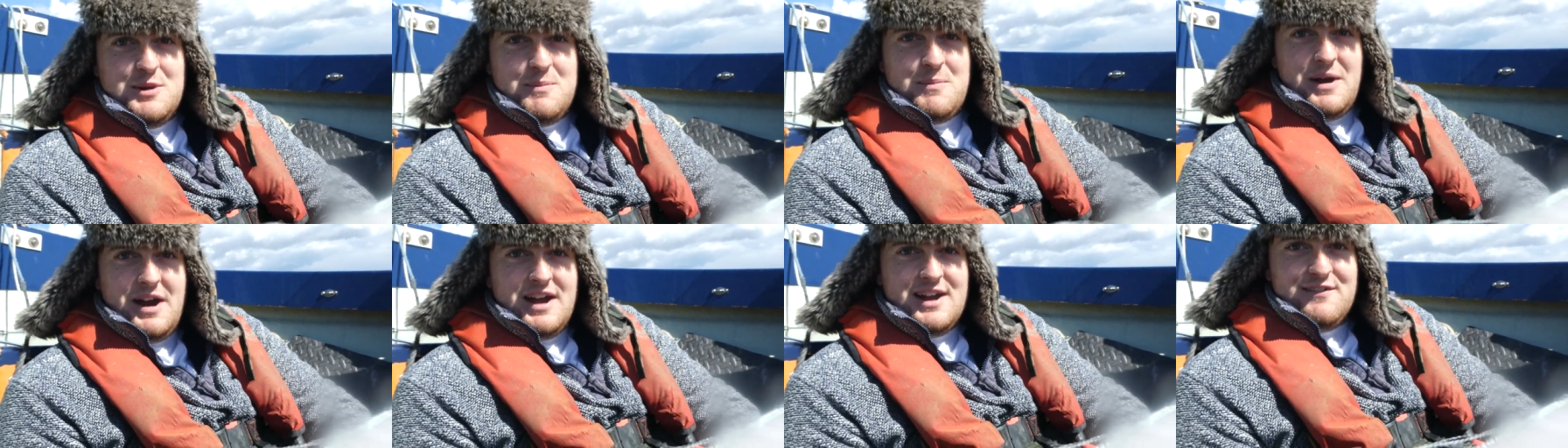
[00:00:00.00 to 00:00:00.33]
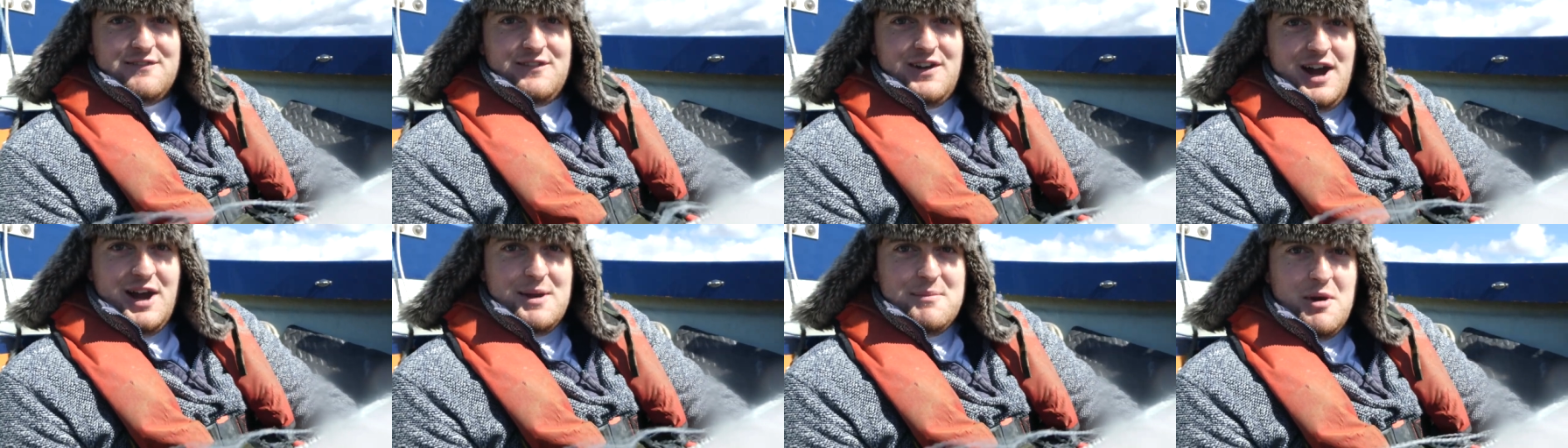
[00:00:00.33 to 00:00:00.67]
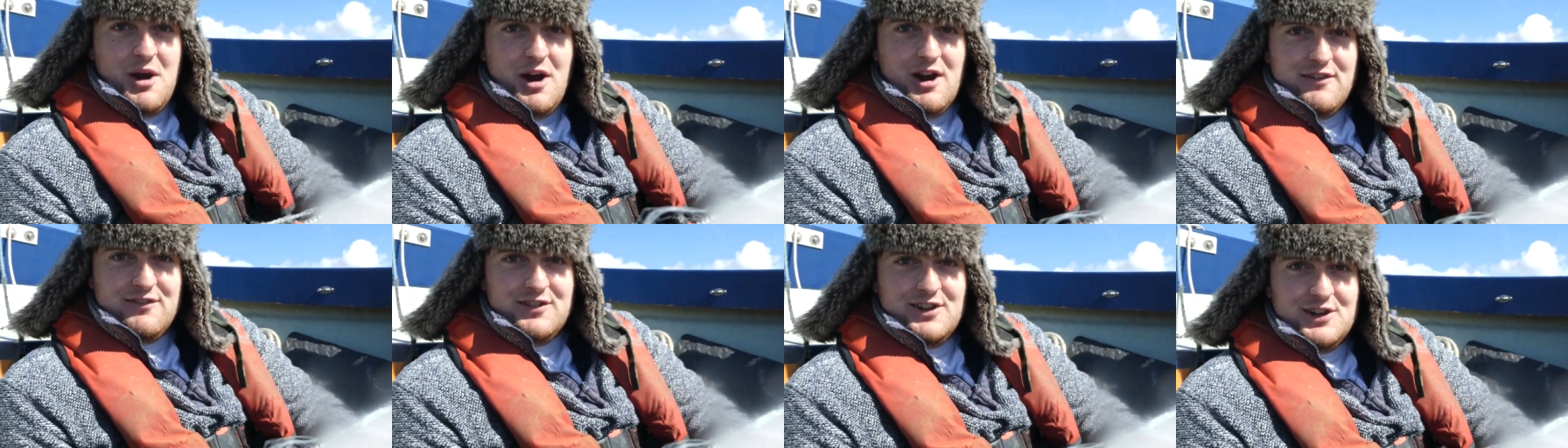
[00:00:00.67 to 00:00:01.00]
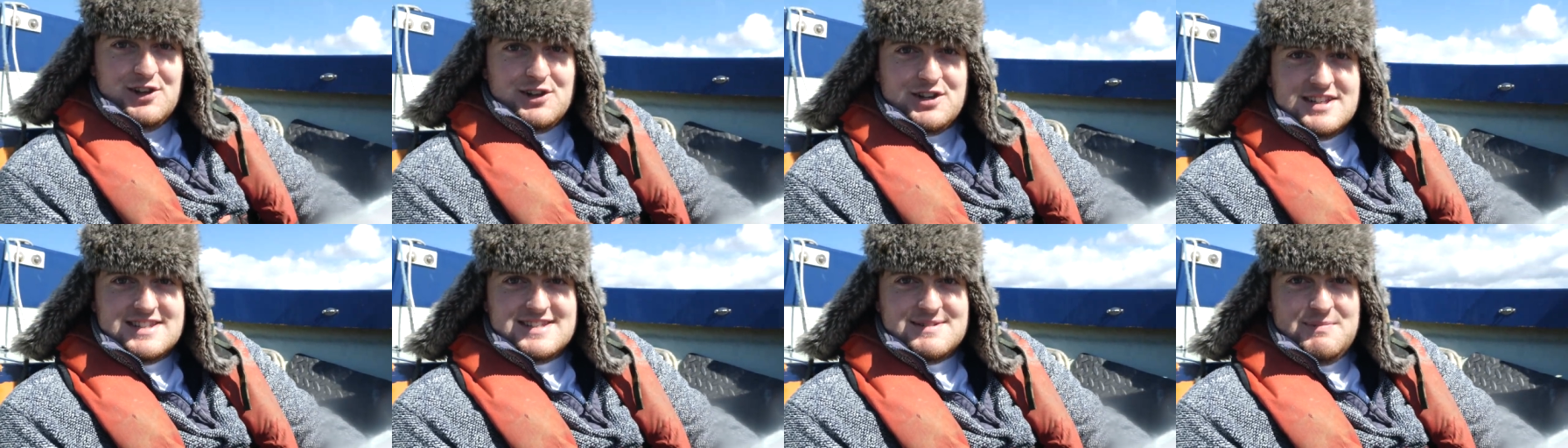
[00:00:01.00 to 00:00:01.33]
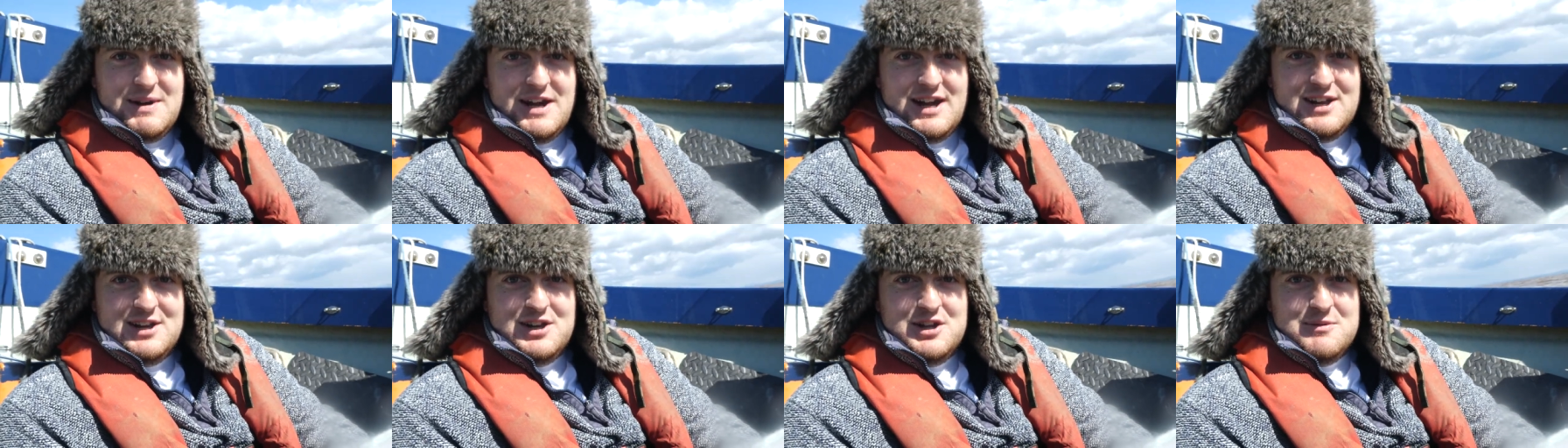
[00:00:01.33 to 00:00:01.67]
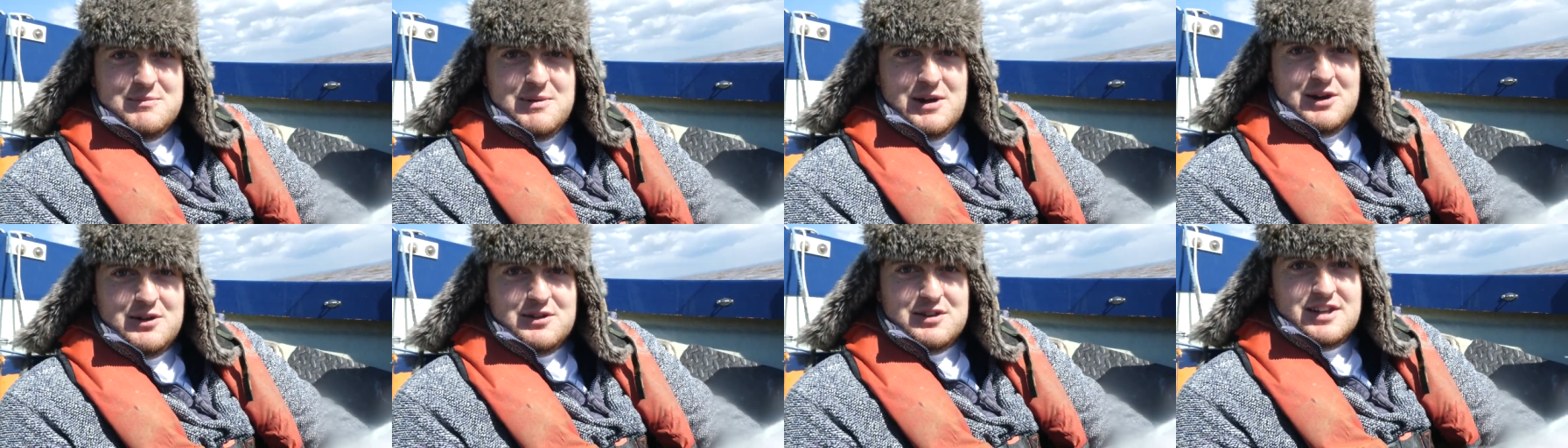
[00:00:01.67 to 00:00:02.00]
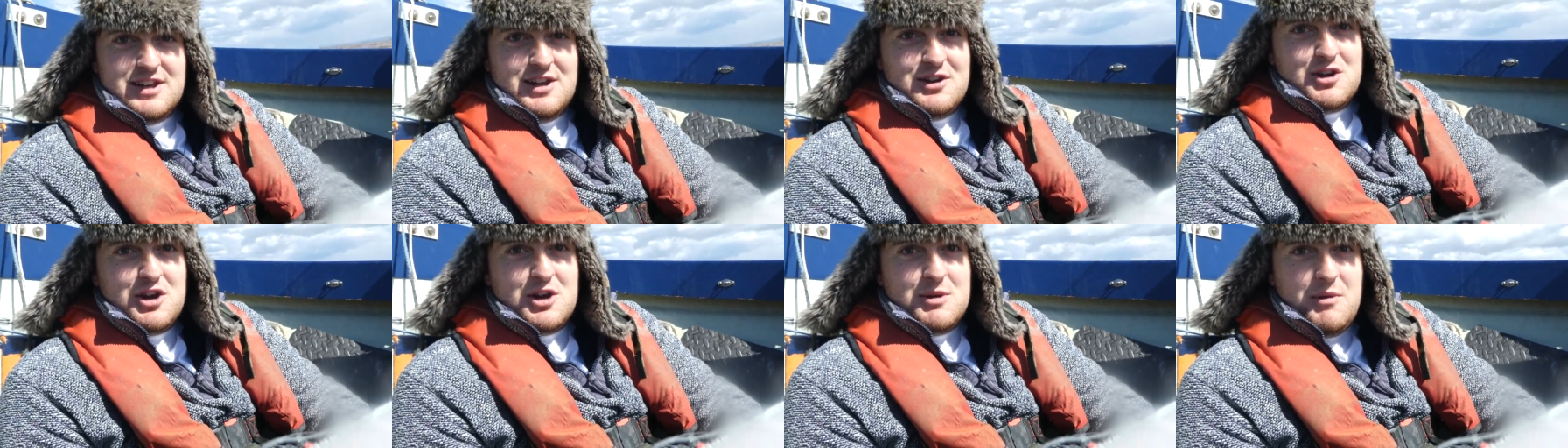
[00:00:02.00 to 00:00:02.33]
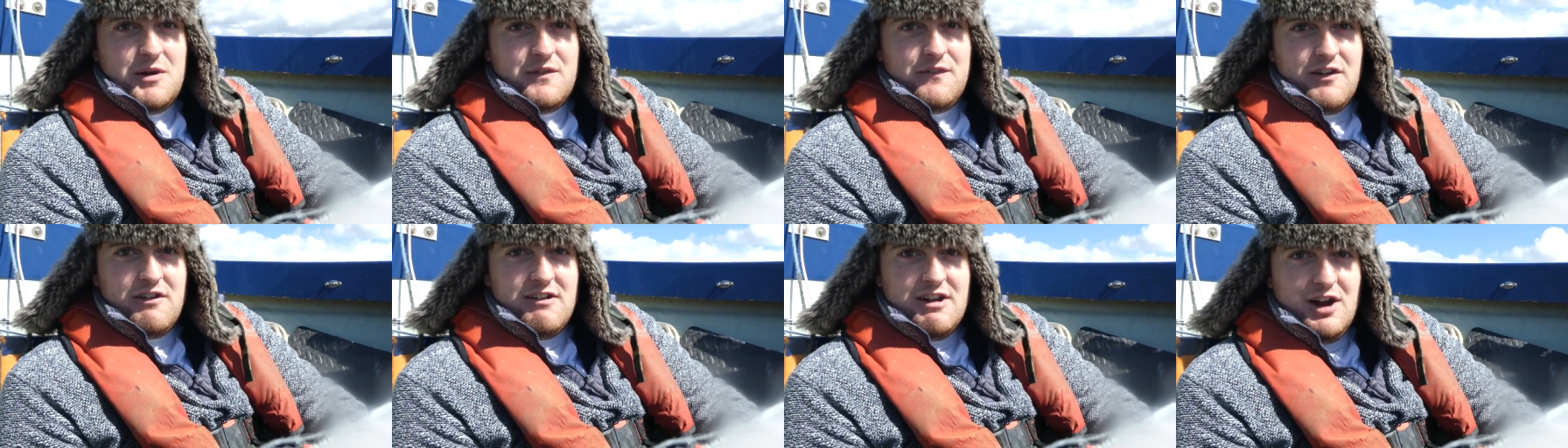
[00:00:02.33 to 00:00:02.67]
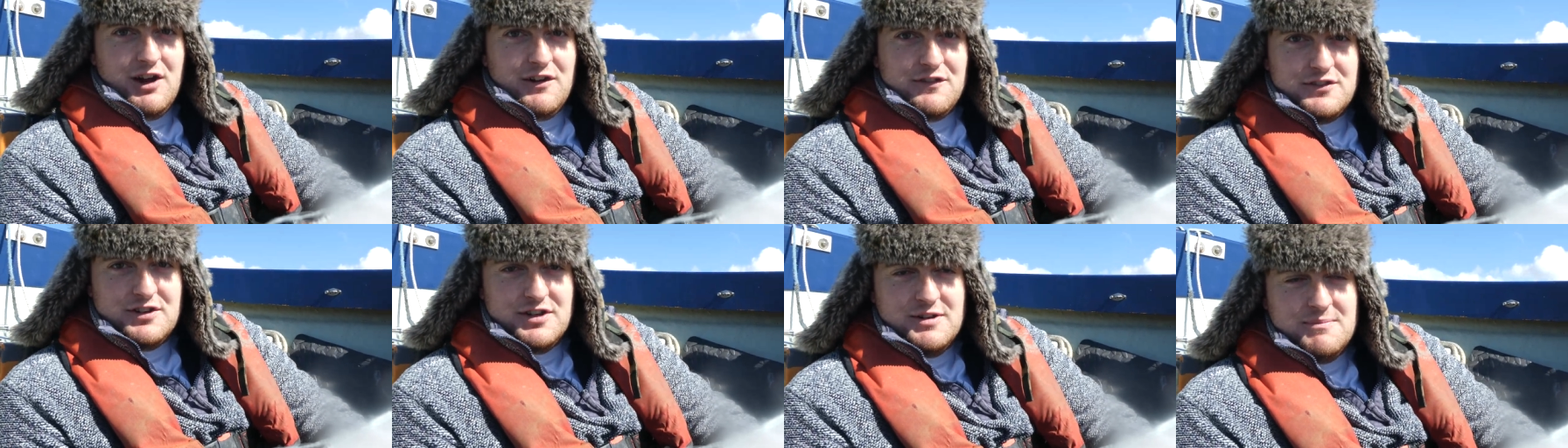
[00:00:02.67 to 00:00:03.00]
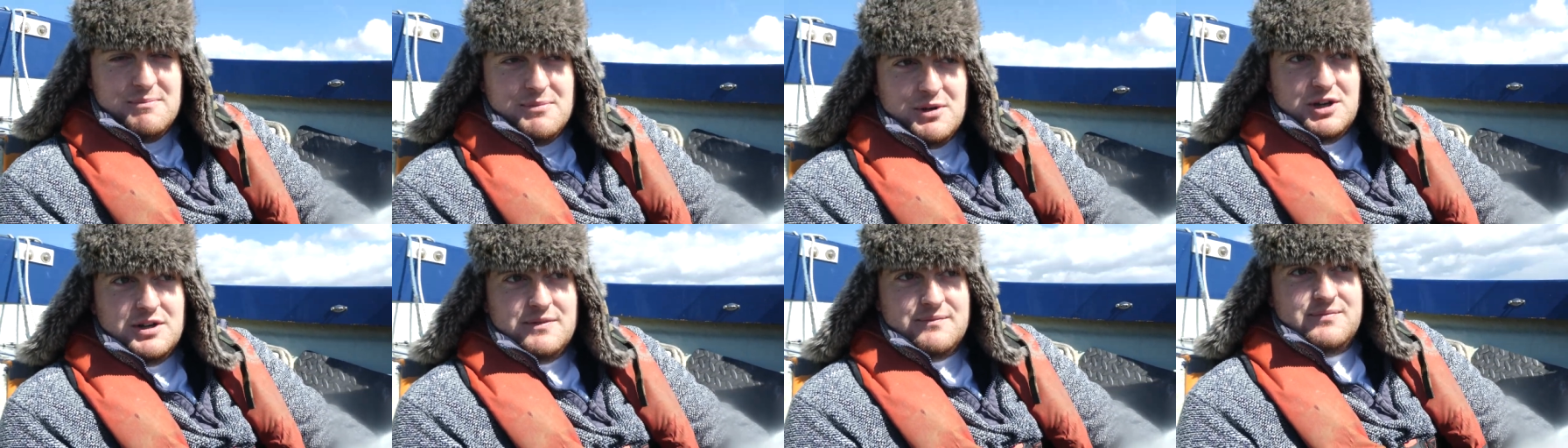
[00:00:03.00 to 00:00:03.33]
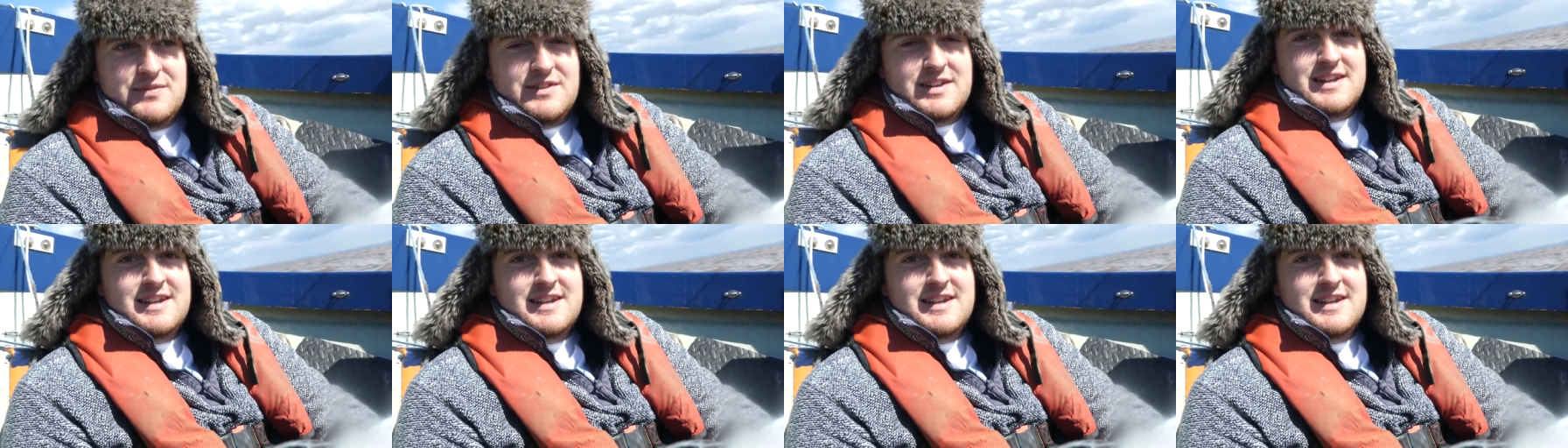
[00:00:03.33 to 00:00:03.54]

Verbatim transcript: you buy a Vimar if you're looking to buy a new boat. They don't come up very often, but